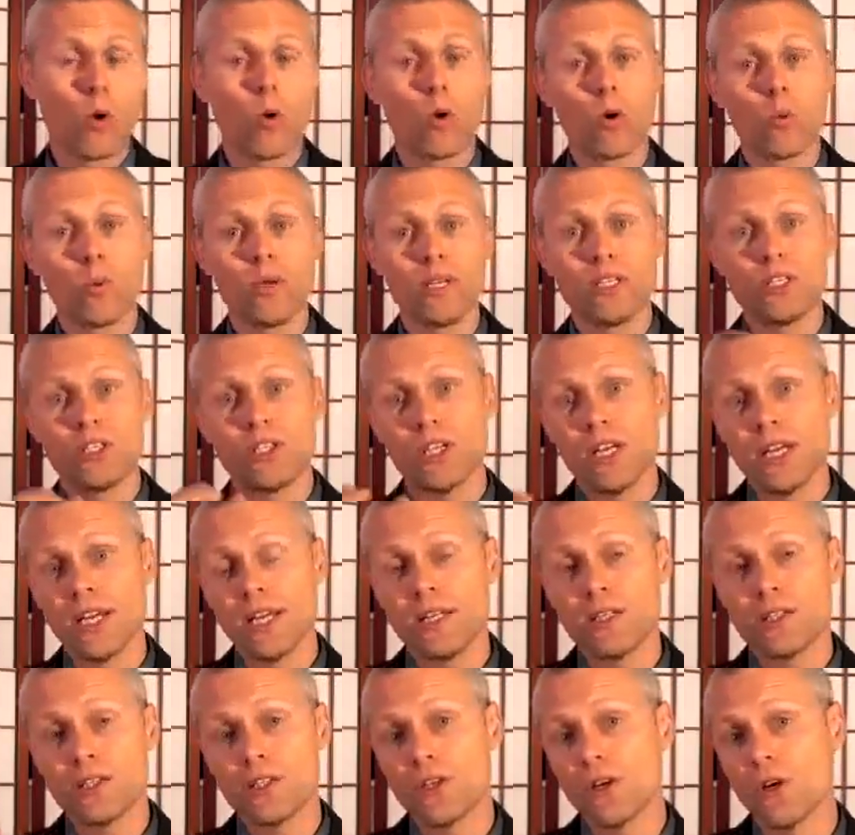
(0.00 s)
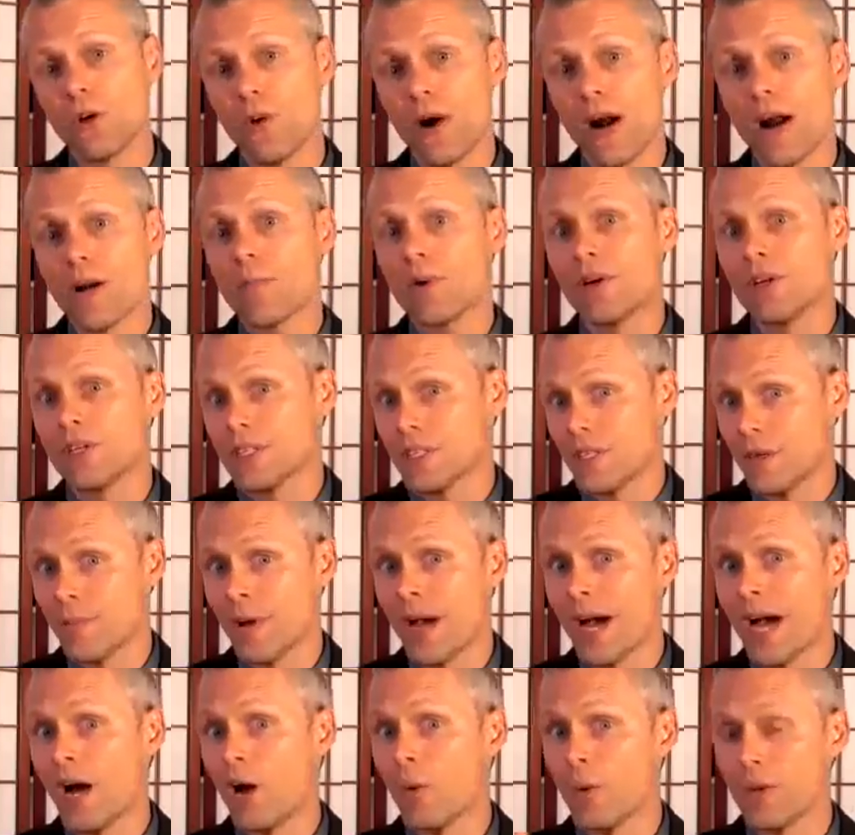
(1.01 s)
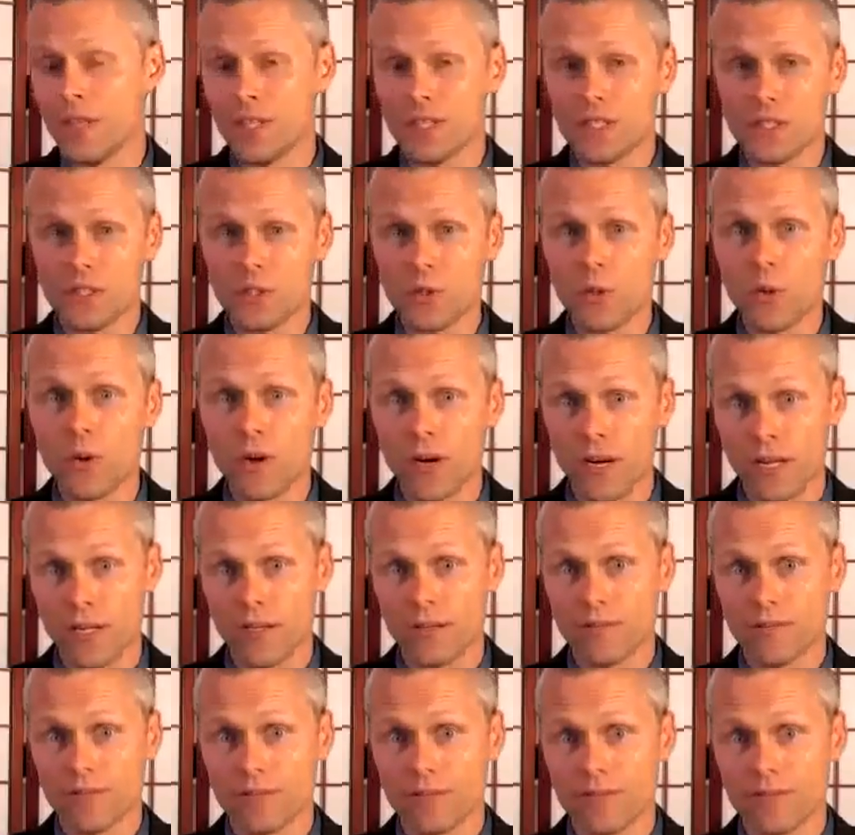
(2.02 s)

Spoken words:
or we change the grammar somehow in the story.